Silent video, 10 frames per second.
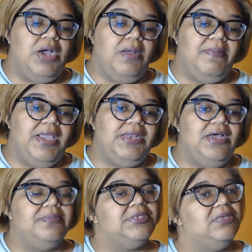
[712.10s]
made
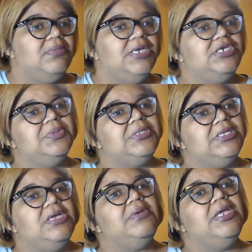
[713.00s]
up, it seemed like she was
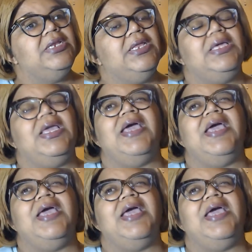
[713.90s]
Team Nene.